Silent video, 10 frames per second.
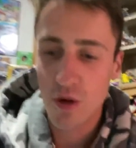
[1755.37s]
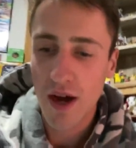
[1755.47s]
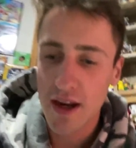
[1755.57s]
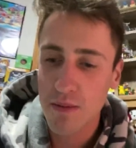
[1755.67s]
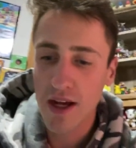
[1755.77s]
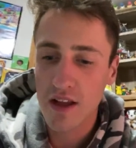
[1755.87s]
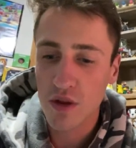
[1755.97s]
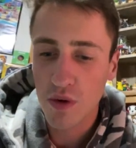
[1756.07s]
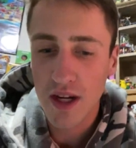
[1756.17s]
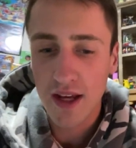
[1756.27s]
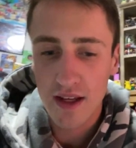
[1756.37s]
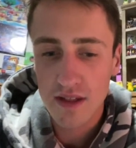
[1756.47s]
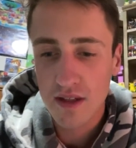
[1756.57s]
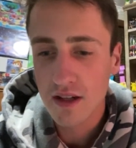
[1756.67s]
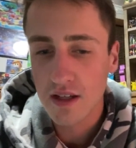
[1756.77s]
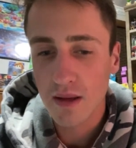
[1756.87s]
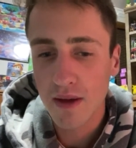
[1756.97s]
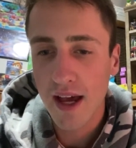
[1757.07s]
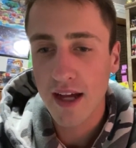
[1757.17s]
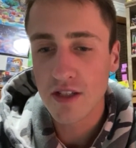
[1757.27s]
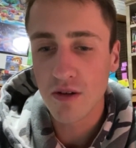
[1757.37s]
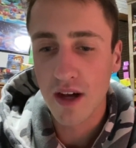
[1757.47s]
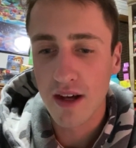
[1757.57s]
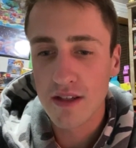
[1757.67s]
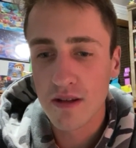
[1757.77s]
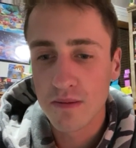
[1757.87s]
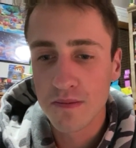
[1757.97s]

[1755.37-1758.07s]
Who added me on the 3DS? Because let me add you guys.